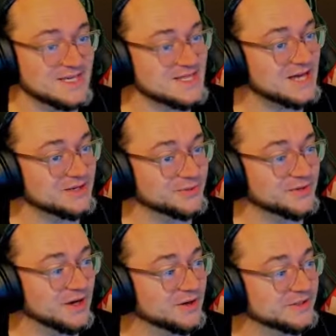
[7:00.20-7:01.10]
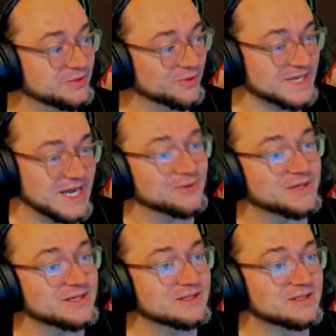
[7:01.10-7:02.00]
to get that gold on your
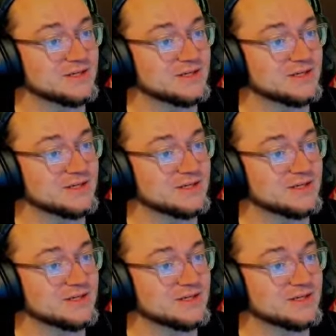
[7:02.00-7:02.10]
carry